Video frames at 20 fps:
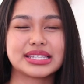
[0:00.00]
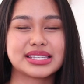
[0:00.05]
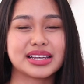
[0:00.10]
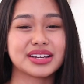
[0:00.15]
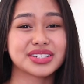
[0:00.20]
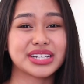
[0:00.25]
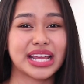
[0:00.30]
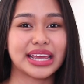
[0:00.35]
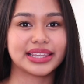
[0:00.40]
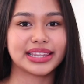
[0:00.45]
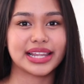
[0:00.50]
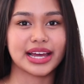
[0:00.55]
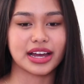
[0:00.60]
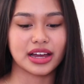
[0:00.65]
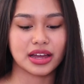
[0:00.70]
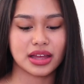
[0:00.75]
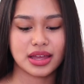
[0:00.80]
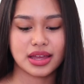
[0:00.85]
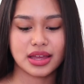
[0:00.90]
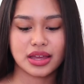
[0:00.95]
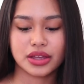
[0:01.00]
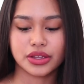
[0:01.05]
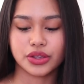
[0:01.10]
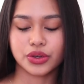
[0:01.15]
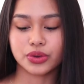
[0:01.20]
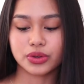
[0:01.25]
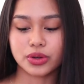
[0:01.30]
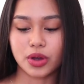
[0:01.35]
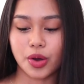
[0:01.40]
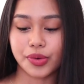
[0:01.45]
isang shade lang,
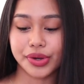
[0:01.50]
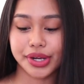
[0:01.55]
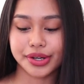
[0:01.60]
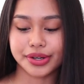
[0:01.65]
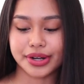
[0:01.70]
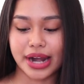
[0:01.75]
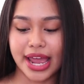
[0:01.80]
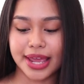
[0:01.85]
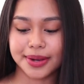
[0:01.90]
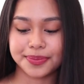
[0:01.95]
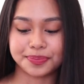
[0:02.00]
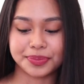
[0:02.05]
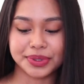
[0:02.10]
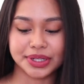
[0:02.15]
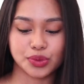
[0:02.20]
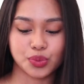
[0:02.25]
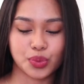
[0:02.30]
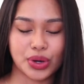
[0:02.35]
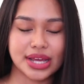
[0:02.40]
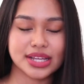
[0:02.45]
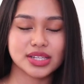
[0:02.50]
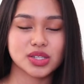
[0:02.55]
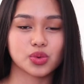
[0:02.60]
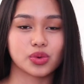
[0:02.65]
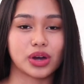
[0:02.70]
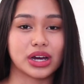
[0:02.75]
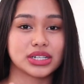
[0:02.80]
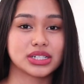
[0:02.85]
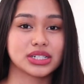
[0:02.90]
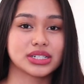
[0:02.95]
yung Going Right, but when I
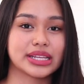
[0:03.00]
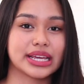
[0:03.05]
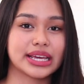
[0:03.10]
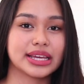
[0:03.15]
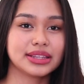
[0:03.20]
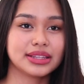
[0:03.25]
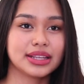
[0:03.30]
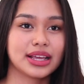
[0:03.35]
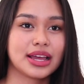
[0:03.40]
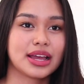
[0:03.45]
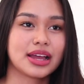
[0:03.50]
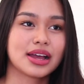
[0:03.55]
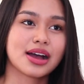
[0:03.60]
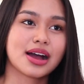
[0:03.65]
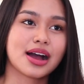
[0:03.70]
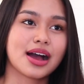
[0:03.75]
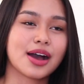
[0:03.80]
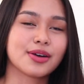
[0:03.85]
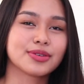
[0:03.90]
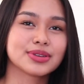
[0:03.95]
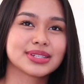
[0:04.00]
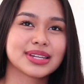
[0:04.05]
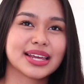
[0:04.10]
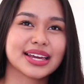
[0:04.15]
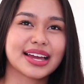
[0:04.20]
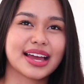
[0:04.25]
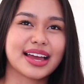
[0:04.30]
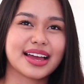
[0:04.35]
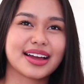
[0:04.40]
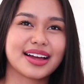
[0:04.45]
swatched it, I was
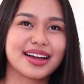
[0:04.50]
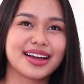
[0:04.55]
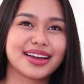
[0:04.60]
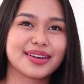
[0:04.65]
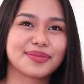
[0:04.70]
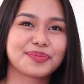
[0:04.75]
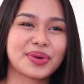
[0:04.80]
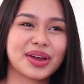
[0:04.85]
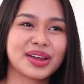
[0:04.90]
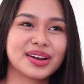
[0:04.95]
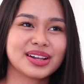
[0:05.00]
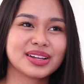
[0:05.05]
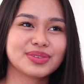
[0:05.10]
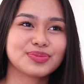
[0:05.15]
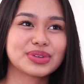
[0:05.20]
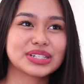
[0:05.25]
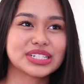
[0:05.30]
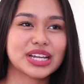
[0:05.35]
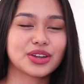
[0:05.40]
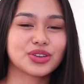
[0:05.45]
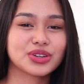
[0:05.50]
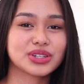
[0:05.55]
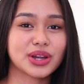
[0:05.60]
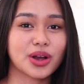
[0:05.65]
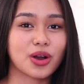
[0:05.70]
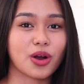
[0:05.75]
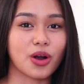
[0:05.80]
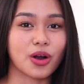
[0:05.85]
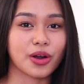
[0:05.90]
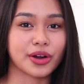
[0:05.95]
like, parang masyado
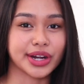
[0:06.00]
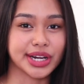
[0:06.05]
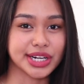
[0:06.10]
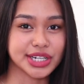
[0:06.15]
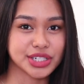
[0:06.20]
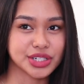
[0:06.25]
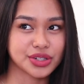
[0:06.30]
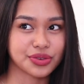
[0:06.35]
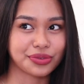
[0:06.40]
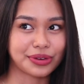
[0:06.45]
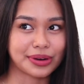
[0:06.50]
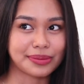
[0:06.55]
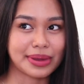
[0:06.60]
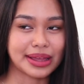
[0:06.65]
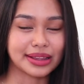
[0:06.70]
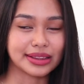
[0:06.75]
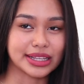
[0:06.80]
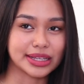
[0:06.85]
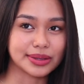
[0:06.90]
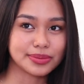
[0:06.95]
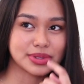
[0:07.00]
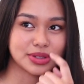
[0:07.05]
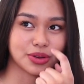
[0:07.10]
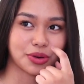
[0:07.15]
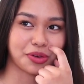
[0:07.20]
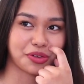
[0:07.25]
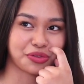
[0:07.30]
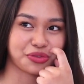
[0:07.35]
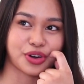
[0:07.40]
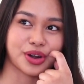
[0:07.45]
siyang orange for my lips
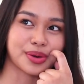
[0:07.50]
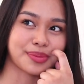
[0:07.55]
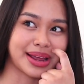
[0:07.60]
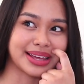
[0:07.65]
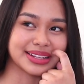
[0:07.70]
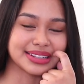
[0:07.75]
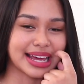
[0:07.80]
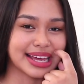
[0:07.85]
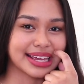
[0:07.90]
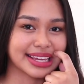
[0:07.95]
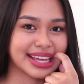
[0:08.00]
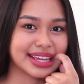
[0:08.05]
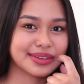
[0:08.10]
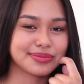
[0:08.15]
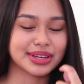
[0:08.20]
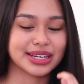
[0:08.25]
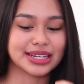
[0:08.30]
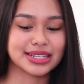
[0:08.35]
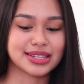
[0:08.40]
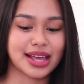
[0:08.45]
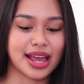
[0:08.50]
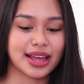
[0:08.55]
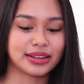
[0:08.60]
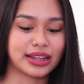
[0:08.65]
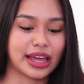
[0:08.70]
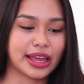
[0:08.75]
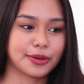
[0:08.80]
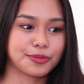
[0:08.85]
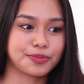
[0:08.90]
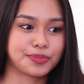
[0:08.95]
or for my liking because I
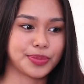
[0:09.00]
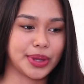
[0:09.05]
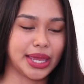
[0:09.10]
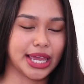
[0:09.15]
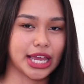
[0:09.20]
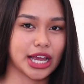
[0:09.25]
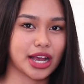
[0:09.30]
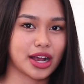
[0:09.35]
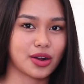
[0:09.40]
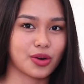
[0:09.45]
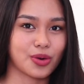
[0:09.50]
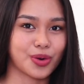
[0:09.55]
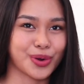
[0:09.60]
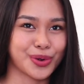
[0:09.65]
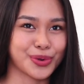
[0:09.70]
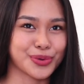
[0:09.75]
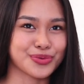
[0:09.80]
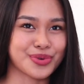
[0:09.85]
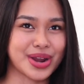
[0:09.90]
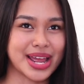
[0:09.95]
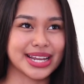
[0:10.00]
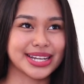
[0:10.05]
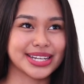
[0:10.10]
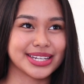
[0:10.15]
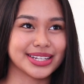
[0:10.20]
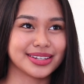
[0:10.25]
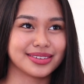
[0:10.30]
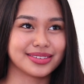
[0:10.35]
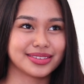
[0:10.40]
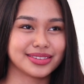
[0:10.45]
like pink or red
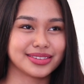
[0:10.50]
